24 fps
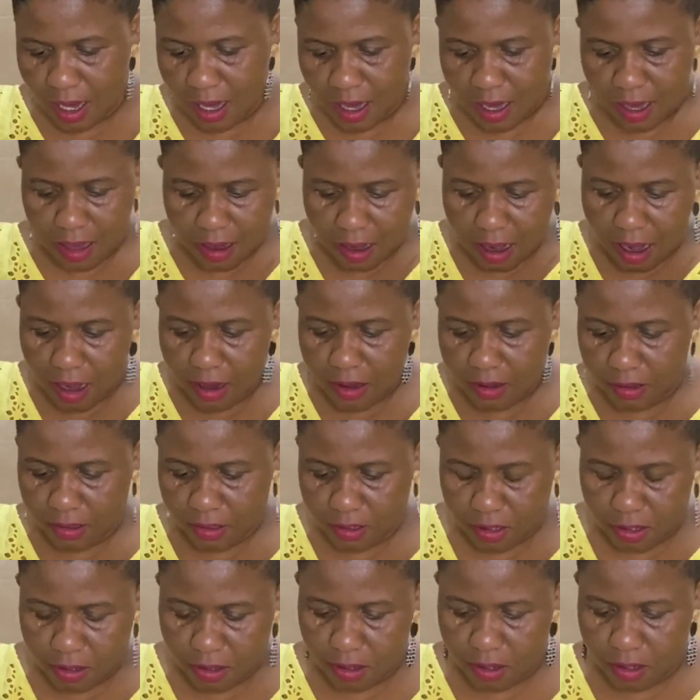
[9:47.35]
right
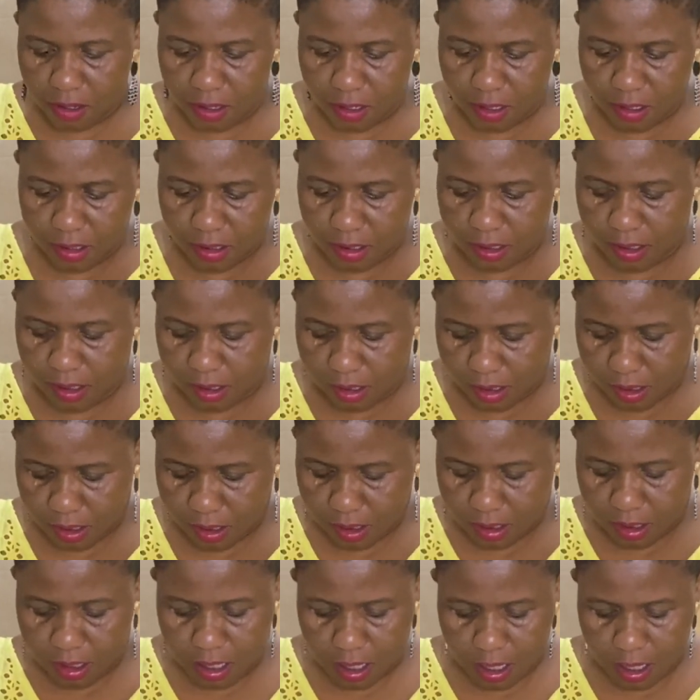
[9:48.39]
across